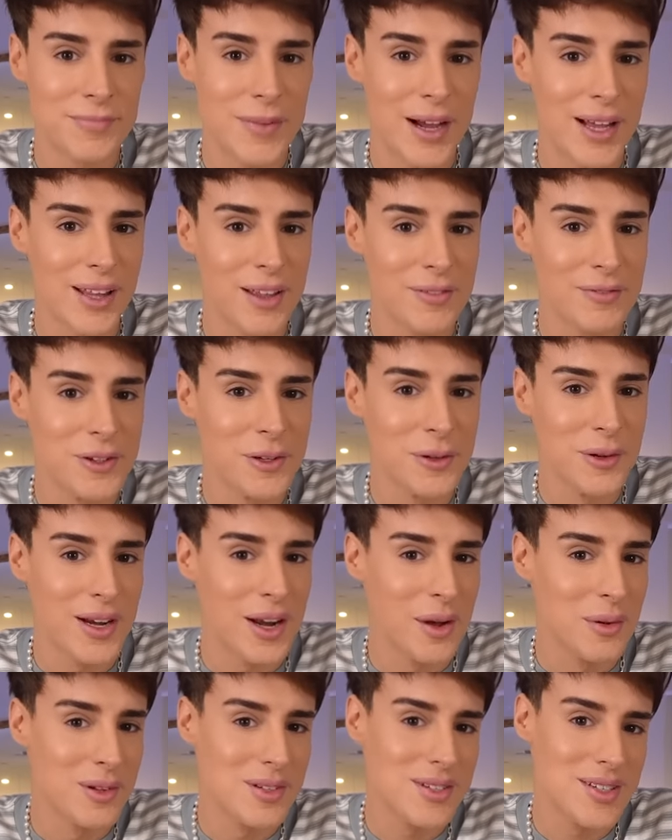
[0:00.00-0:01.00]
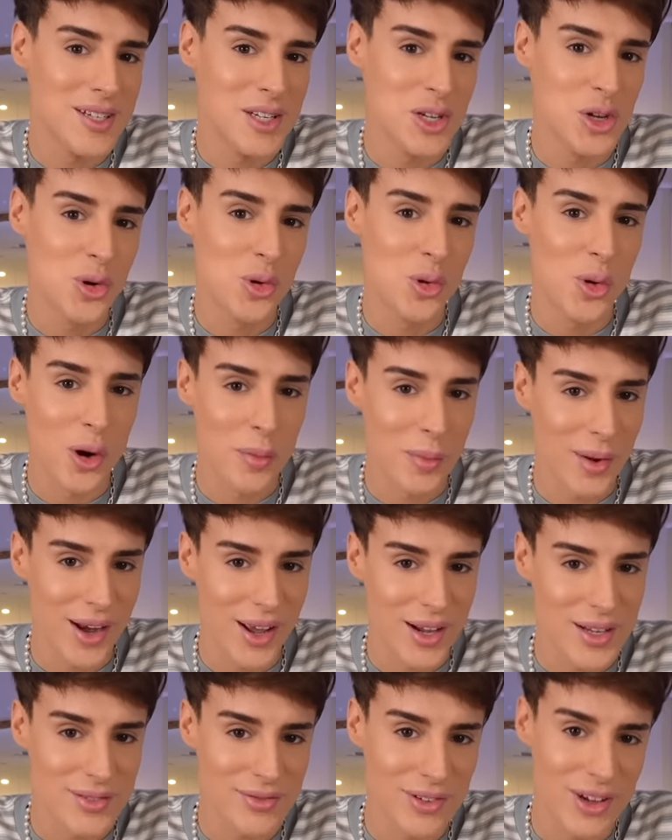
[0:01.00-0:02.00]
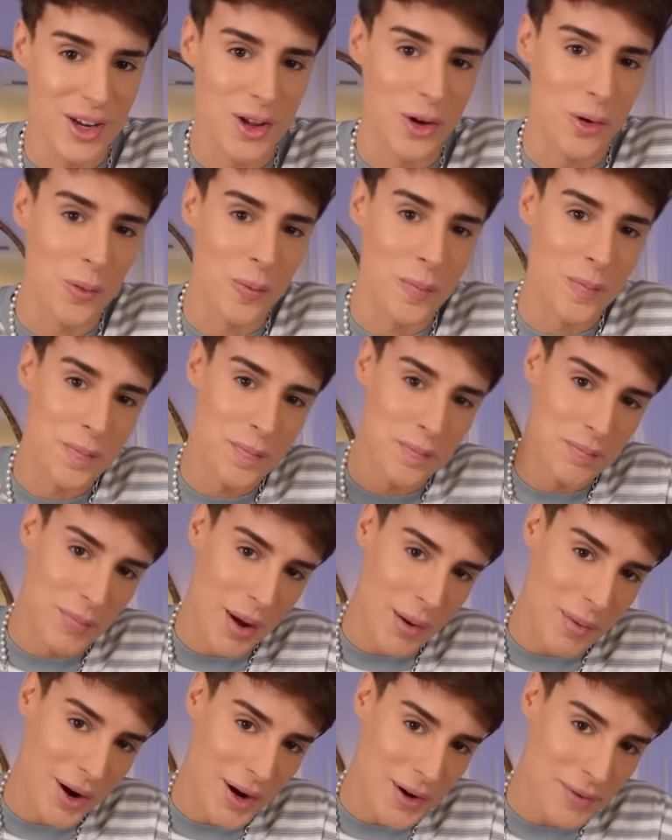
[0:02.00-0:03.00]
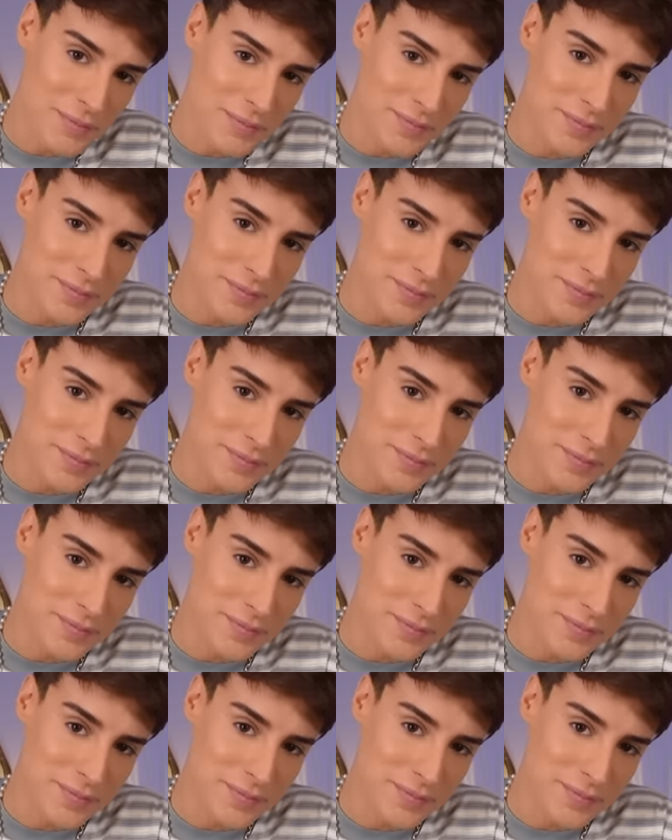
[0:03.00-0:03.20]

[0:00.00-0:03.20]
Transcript: I love you, and I will see you on my next video. Bye-bye.